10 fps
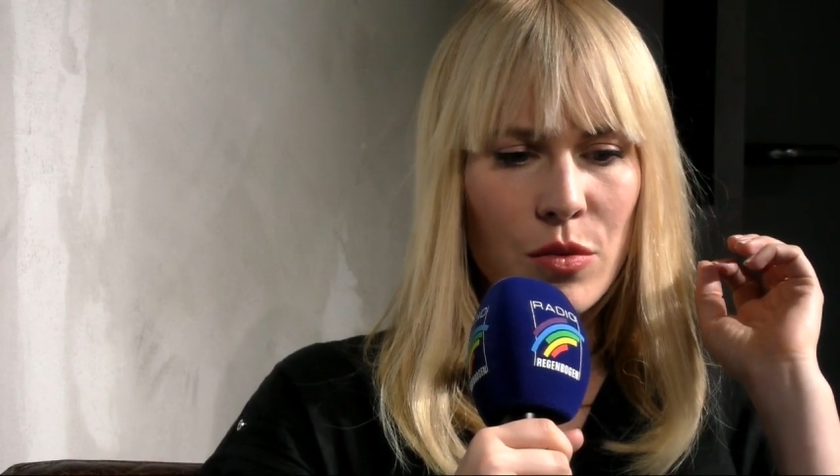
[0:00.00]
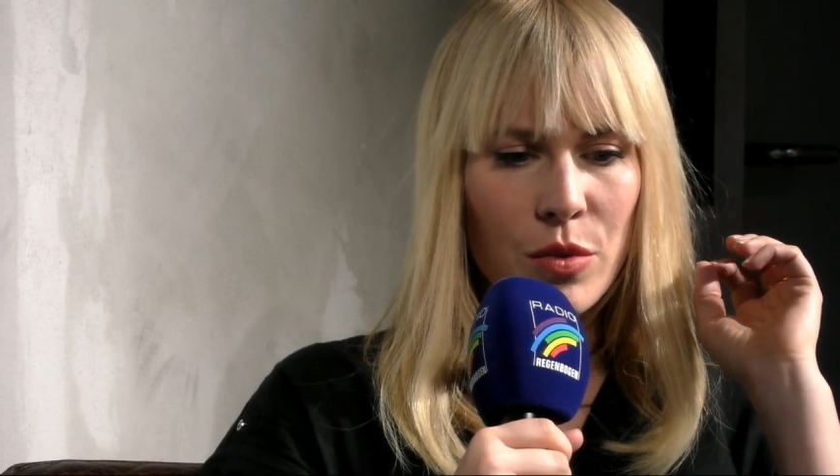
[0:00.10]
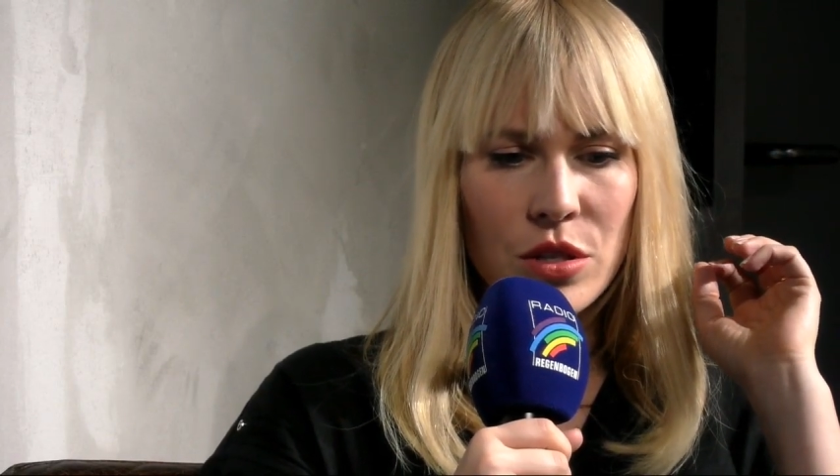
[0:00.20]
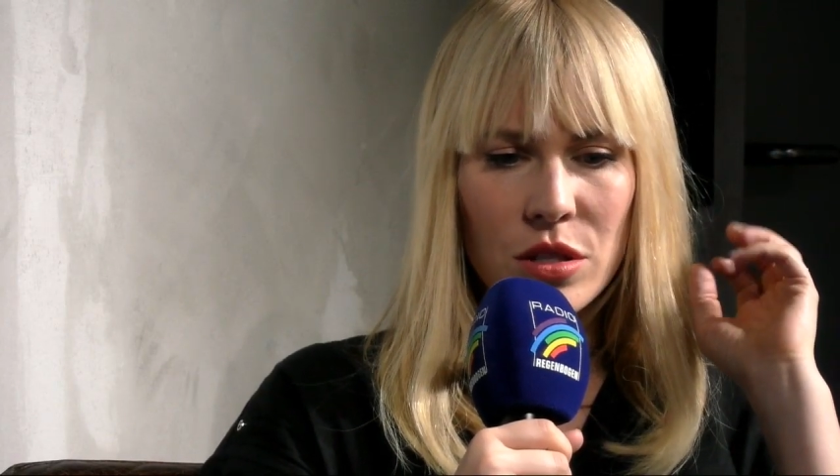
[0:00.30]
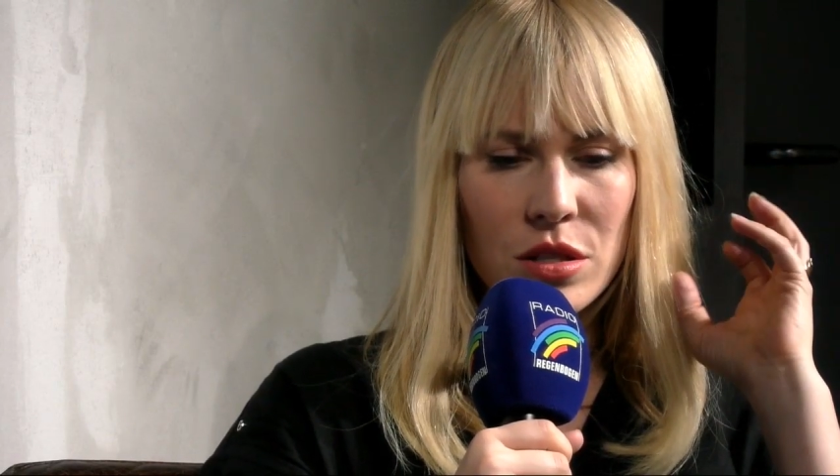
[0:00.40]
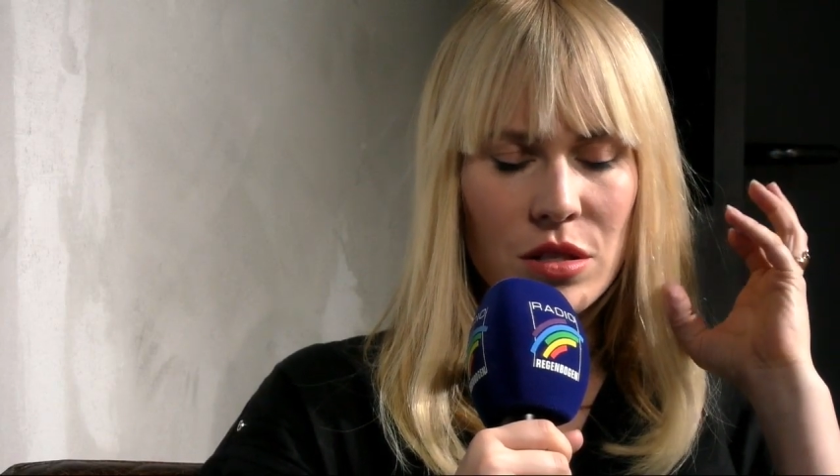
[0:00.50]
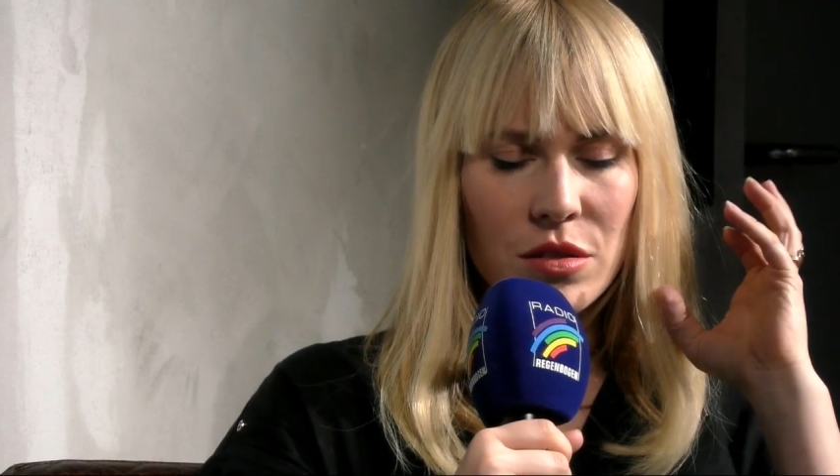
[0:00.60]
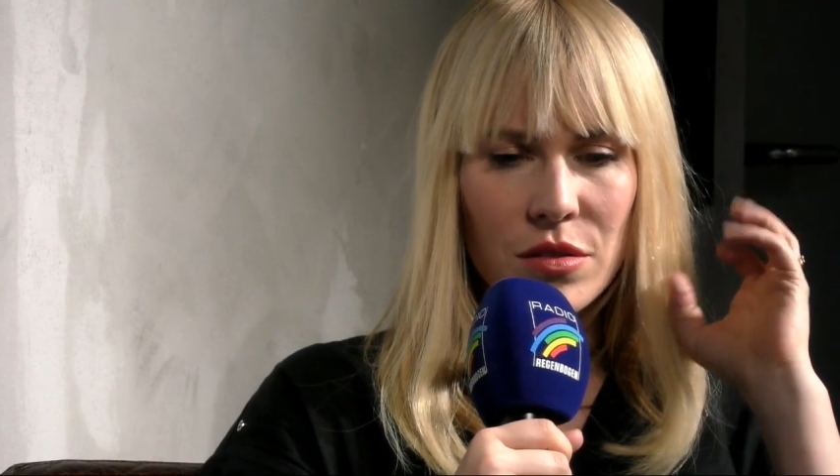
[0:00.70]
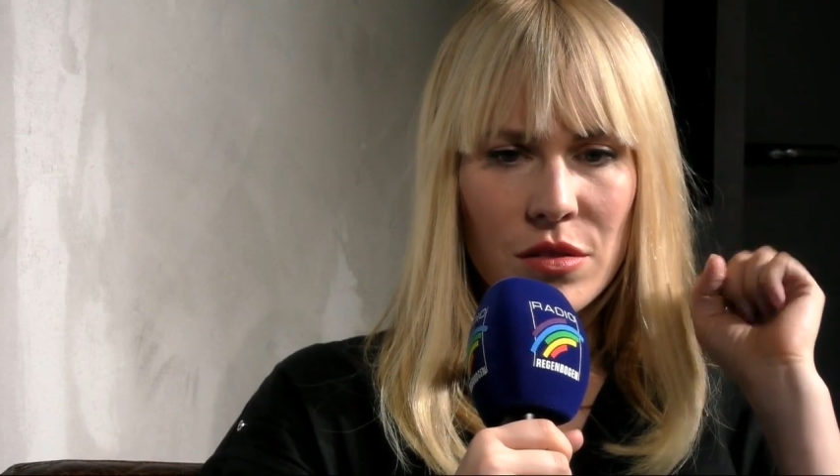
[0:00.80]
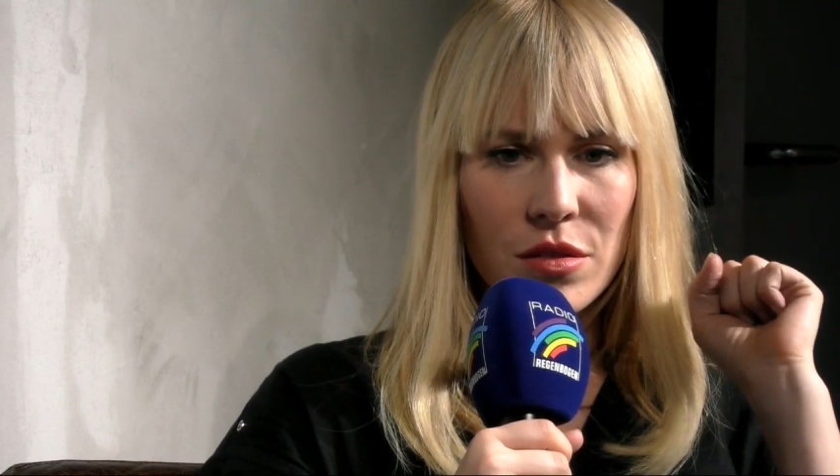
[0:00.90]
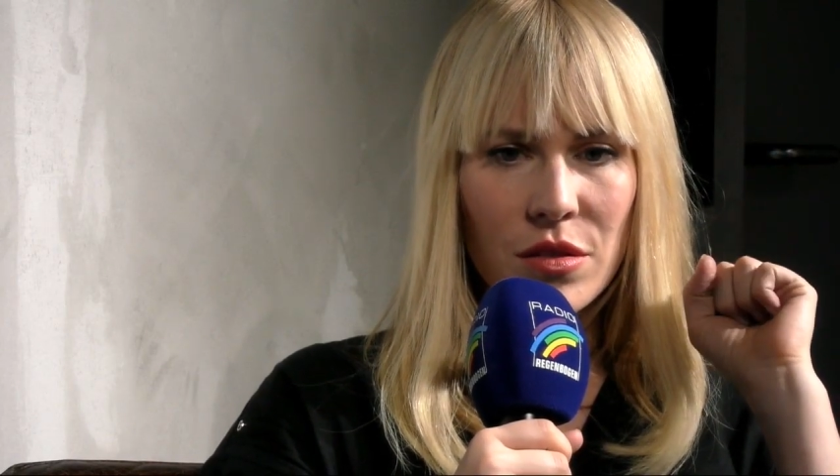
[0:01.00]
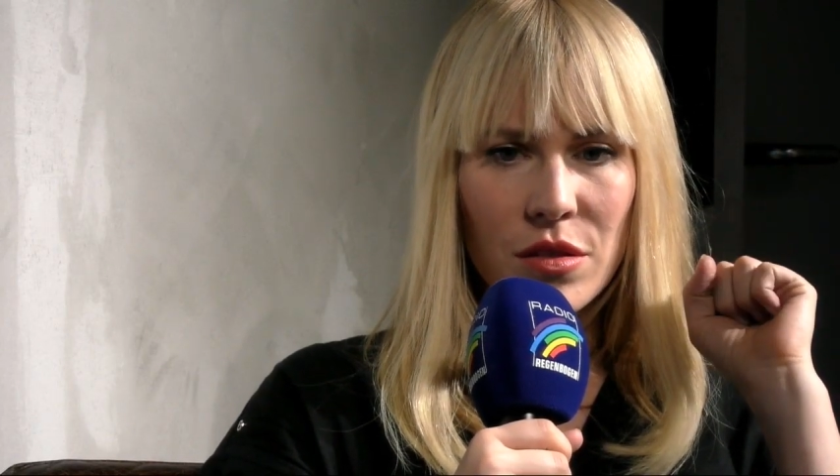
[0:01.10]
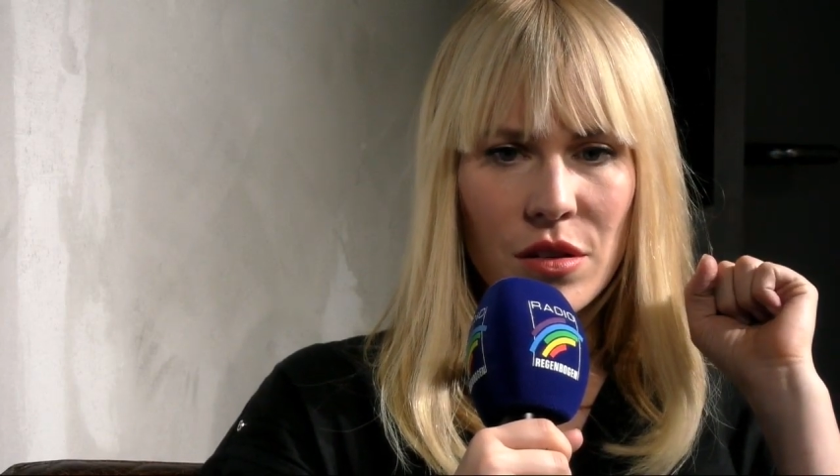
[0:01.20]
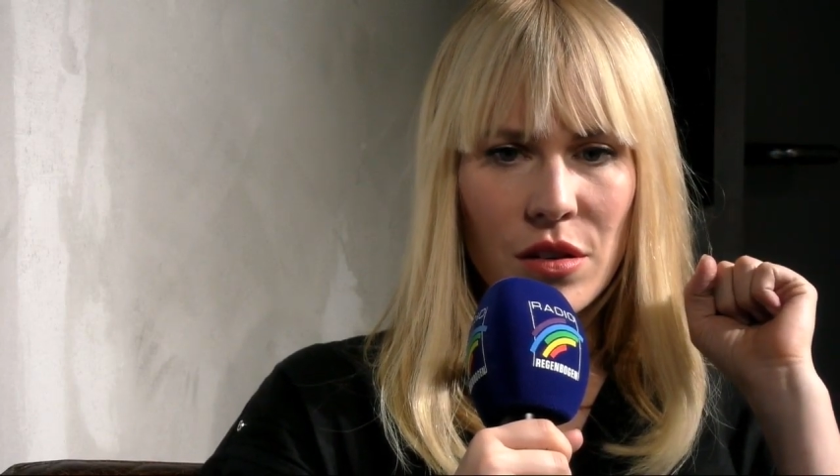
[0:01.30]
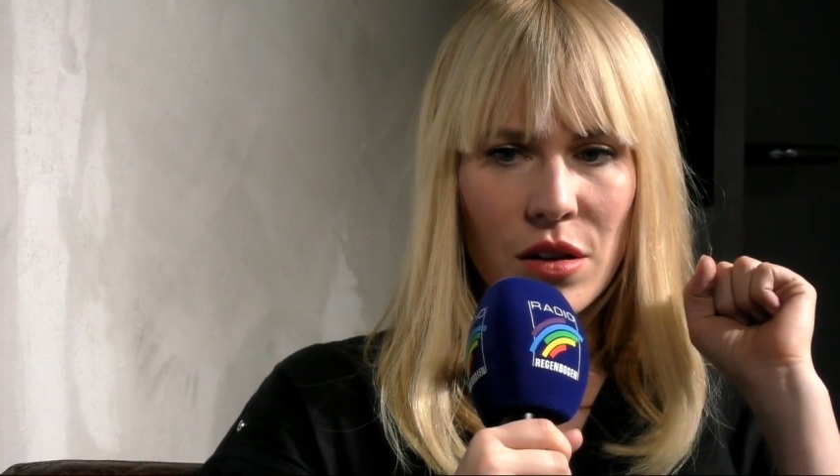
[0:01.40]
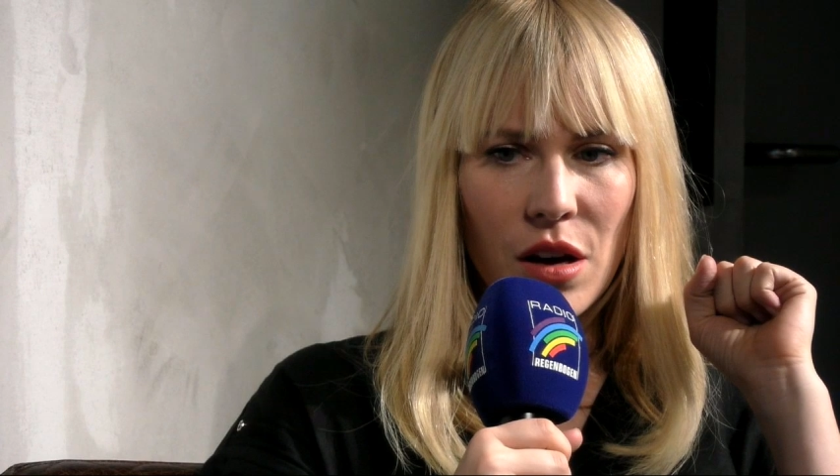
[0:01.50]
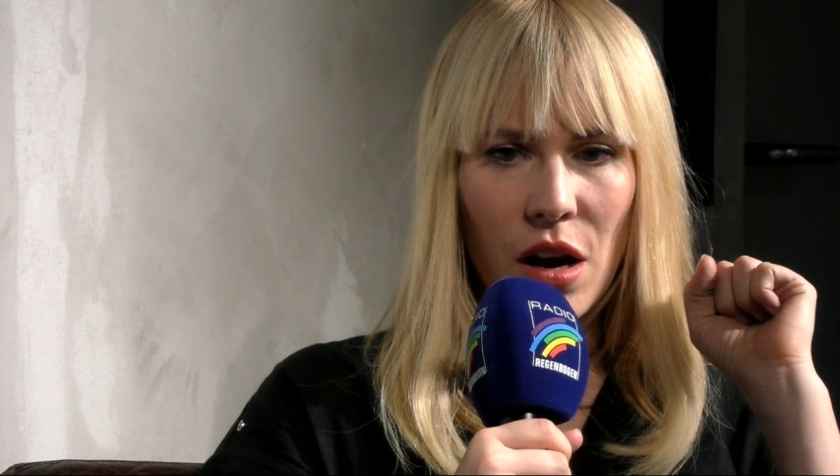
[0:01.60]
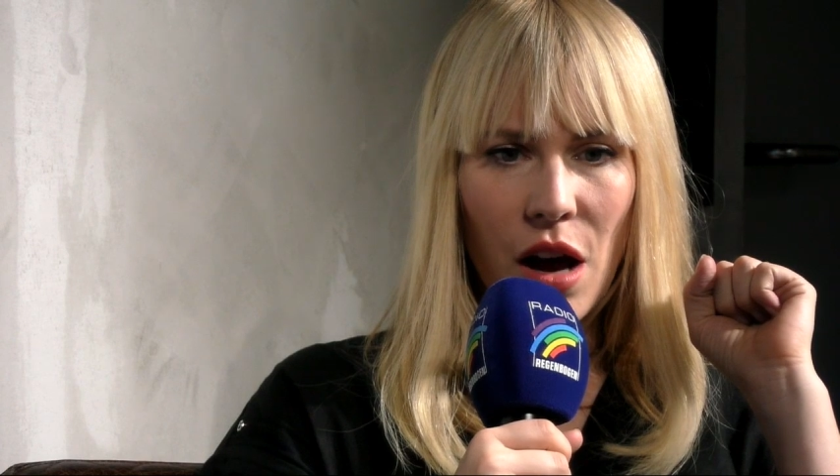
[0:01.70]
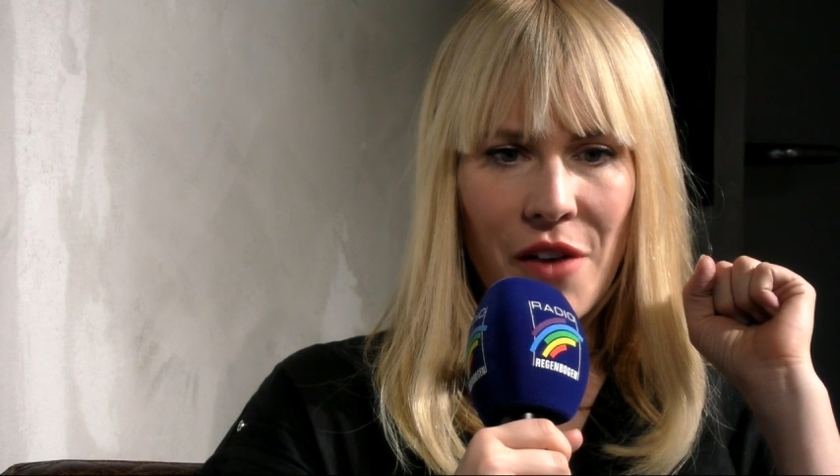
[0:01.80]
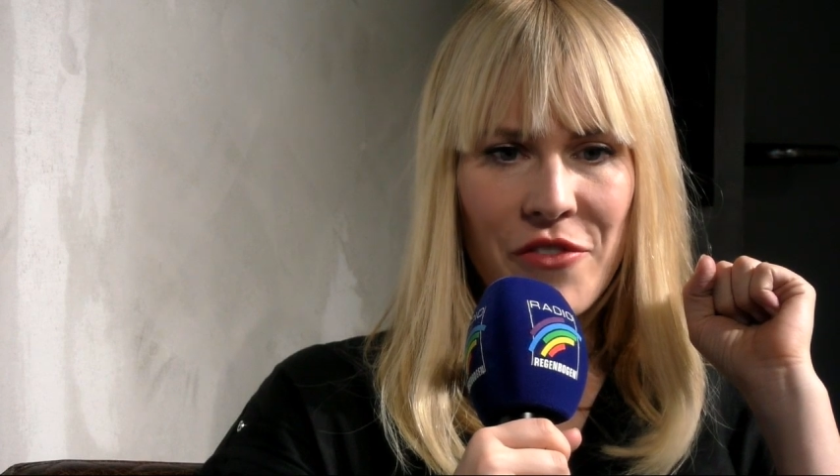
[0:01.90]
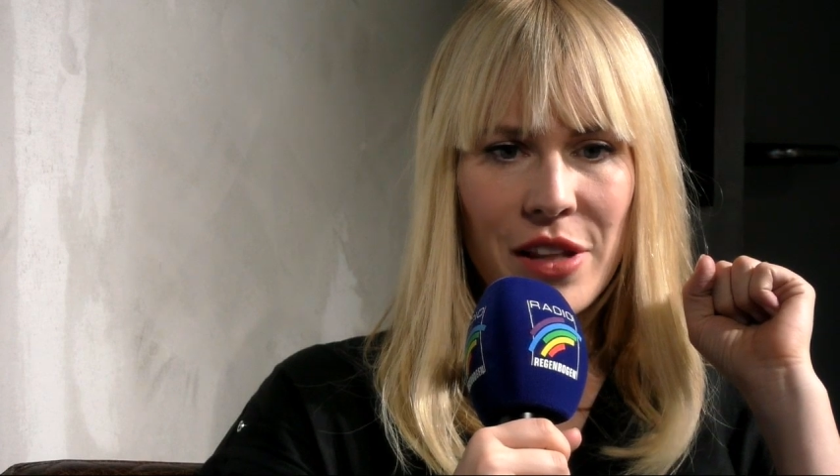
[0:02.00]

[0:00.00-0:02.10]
just, I feel